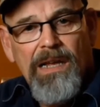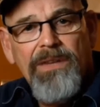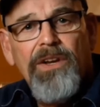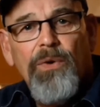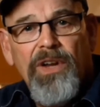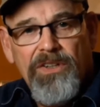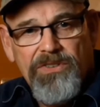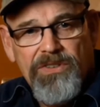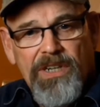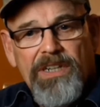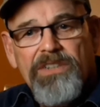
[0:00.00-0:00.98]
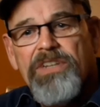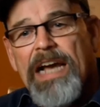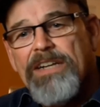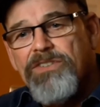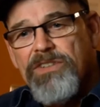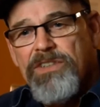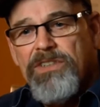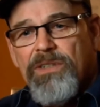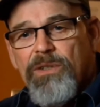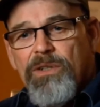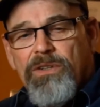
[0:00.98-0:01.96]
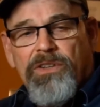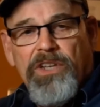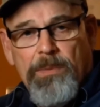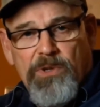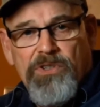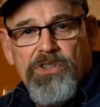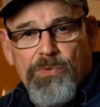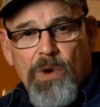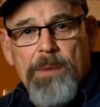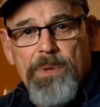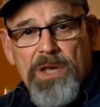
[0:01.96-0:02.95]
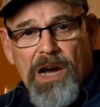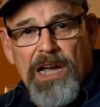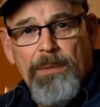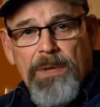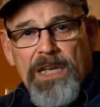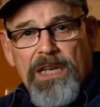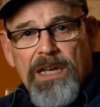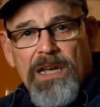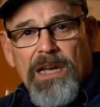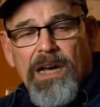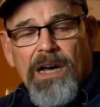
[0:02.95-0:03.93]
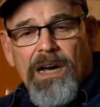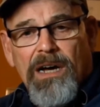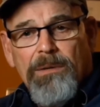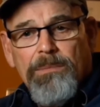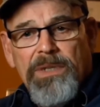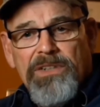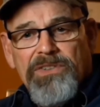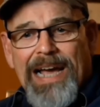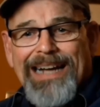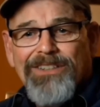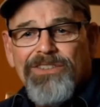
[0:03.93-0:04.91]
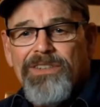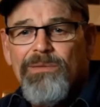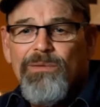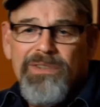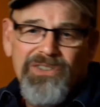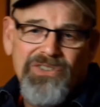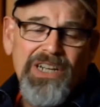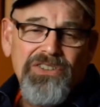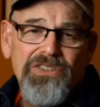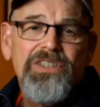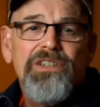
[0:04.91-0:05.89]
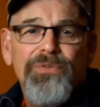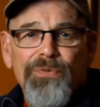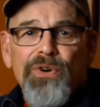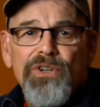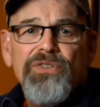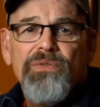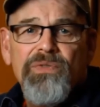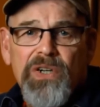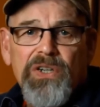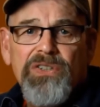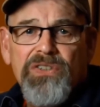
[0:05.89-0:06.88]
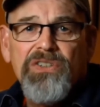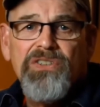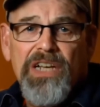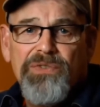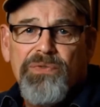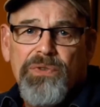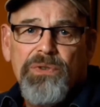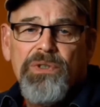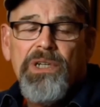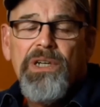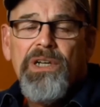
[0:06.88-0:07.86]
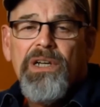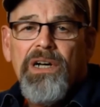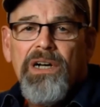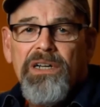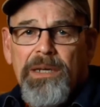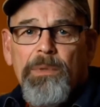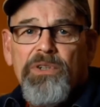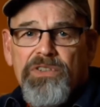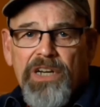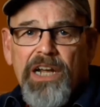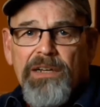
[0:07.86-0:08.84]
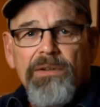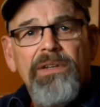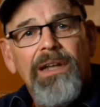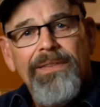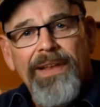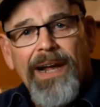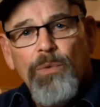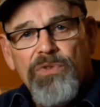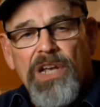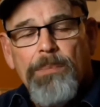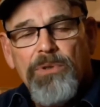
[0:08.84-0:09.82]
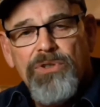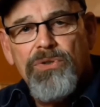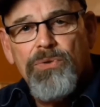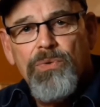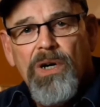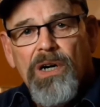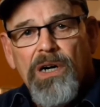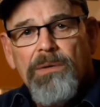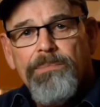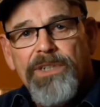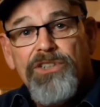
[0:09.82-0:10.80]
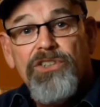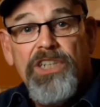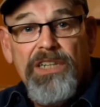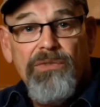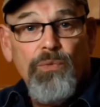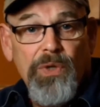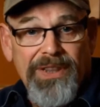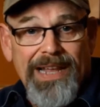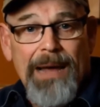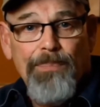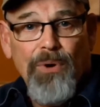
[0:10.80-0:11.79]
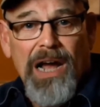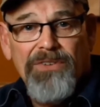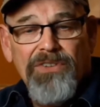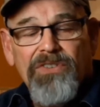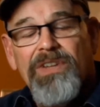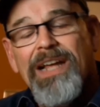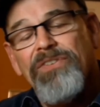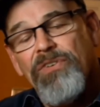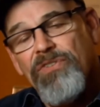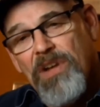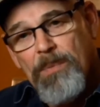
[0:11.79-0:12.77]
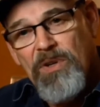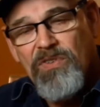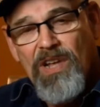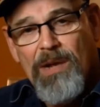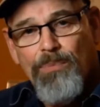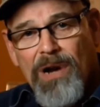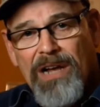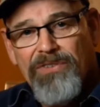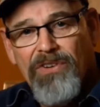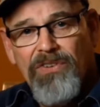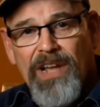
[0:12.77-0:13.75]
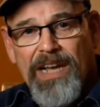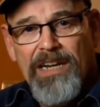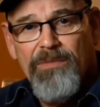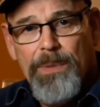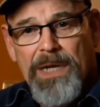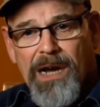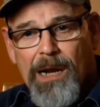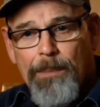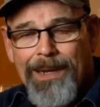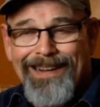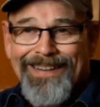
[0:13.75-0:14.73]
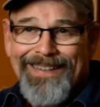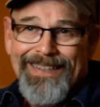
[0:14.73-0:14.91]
There is, and it's actually the image that's right behind me is actually essentially the first very successful image that I was able to achieve with that process. That's a semi-stand process negative behind me.